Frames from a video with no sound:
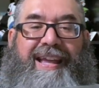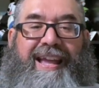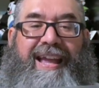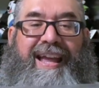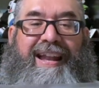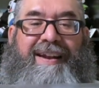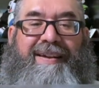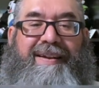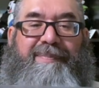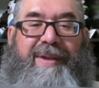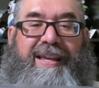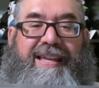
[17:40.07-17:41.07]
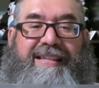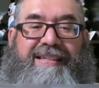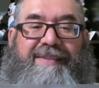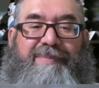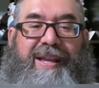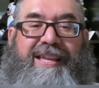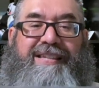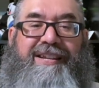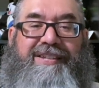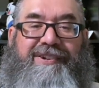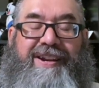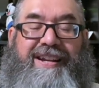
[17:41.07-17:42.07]
and Mickey's
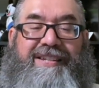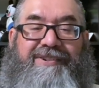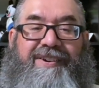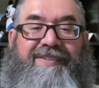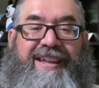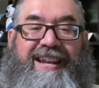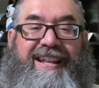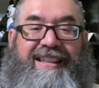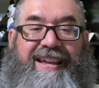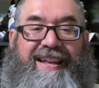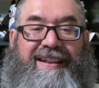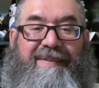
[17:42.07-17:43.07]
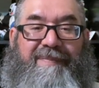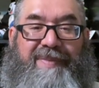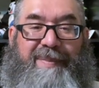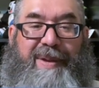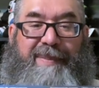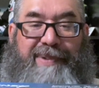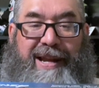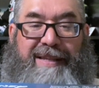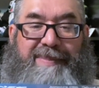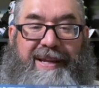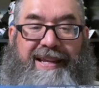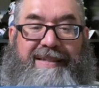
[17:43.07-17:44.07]
on screen is sort of getting the big praise
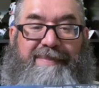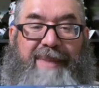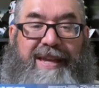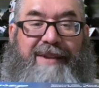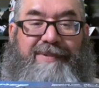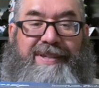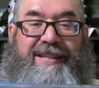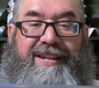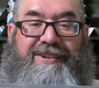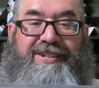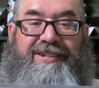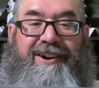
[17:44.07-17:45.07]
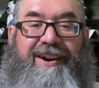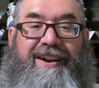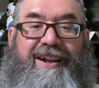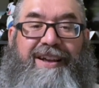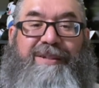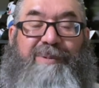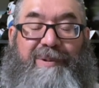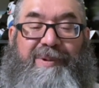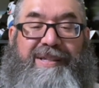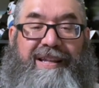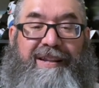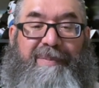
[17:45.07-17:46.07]
because Mickey was the new star and Oswald
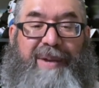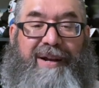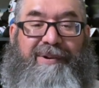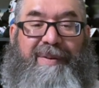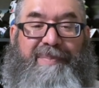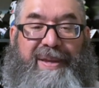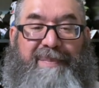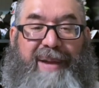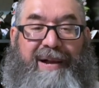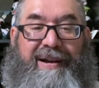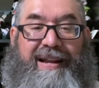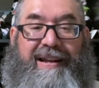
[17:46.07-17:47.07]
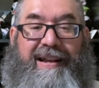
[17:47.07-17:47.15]
was a little bit grumpy about it.